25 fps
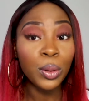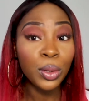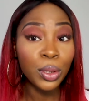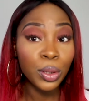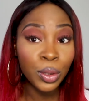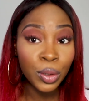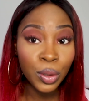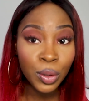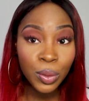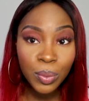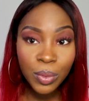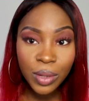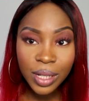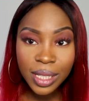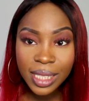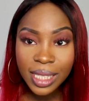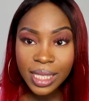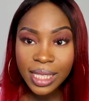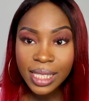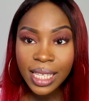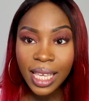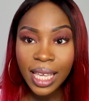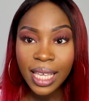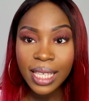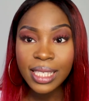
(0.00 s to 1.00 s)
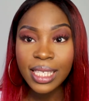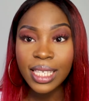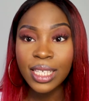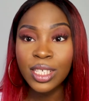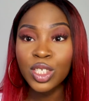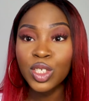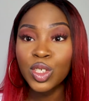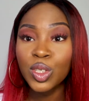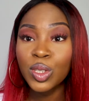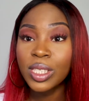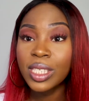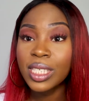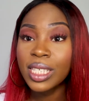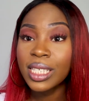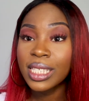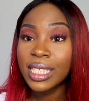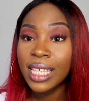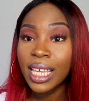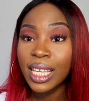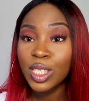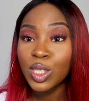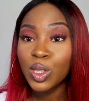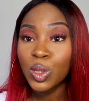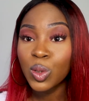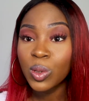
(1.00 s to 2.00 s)
The numeracy test is just to
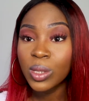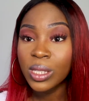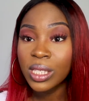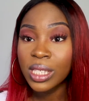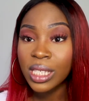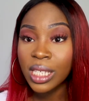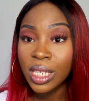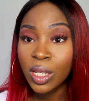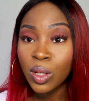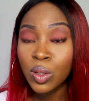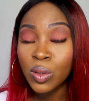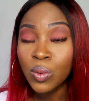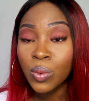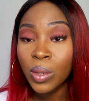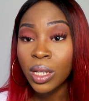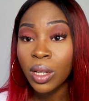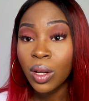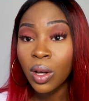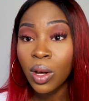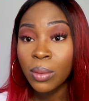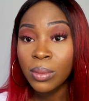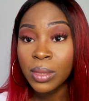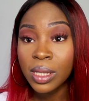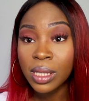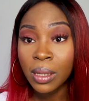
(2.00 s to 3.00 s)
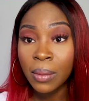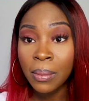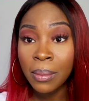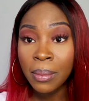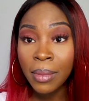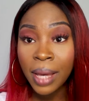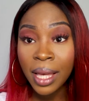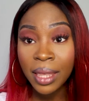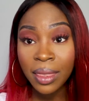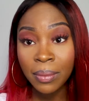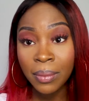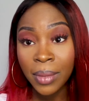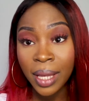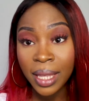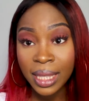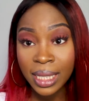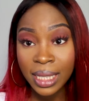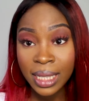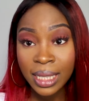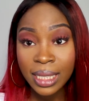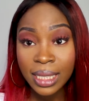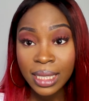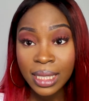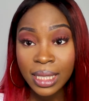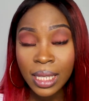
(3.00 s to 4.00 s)
test your skills when it comes to
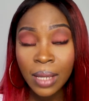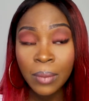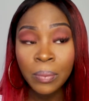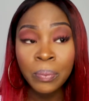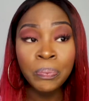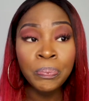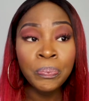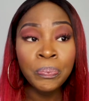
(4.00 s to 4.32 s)
mathematics,